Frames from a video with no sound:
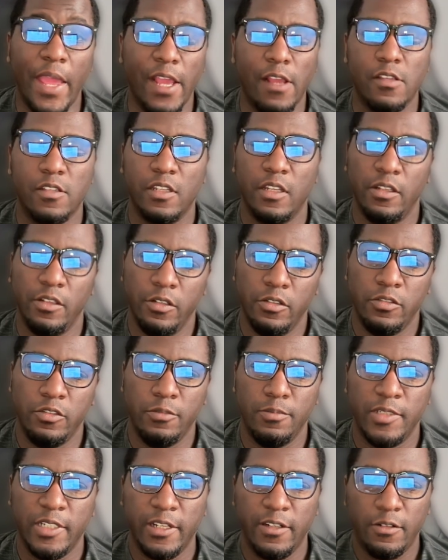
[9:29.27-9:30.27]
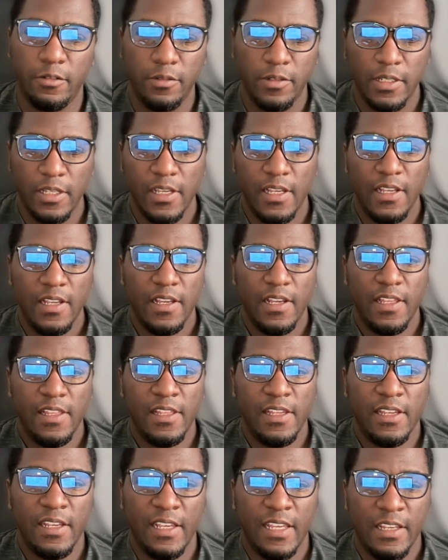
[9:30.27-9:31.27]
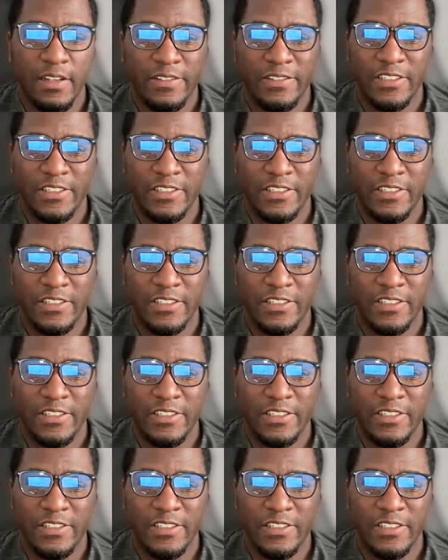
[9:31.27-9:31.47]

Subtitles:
Magazine YouTube channel. And he